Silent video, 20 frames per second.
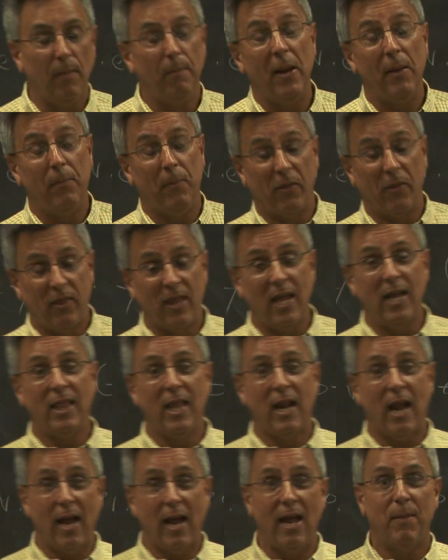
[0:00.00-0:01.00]
and people think
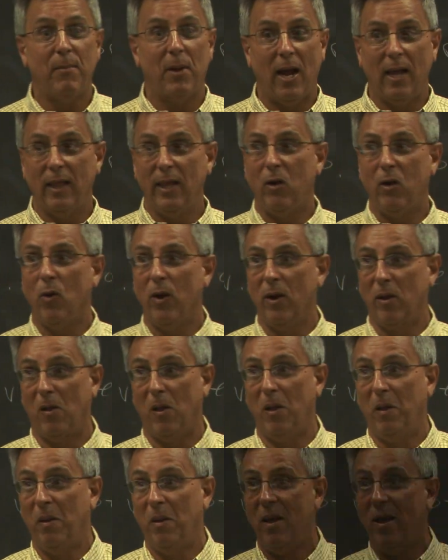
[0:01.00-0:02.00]
that I am highly critical.